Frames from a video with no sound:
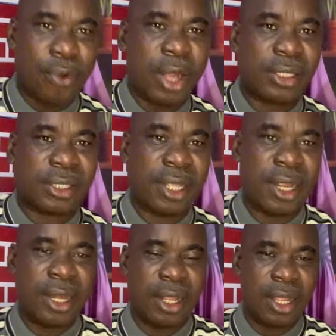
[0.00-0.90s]
equally
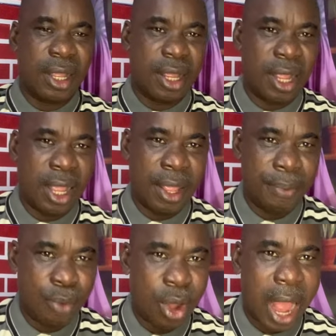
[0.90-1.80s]
seeing a
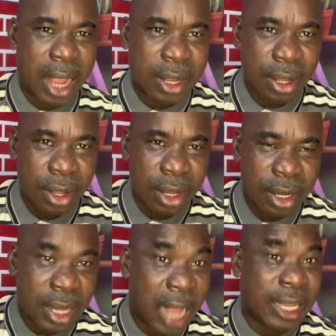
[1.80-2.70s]
monarch
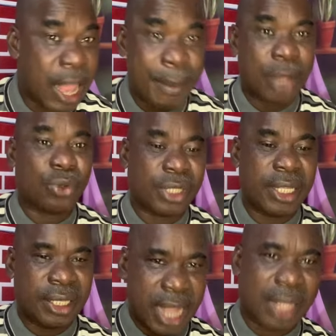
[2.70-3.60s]
that came out to
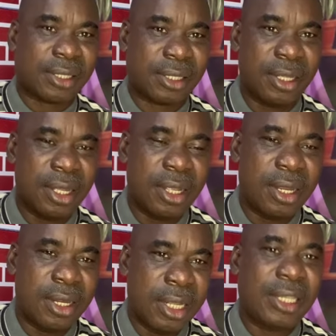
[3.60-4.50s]
say, yes,
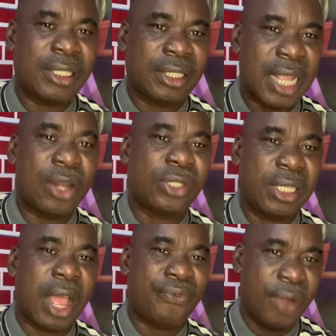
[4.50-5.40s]
this is
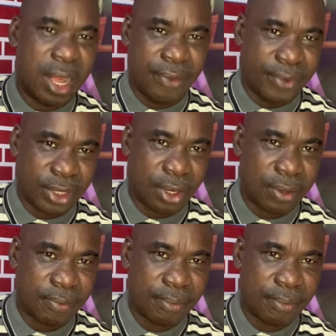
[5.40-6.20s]
genocidal Fulani invasion.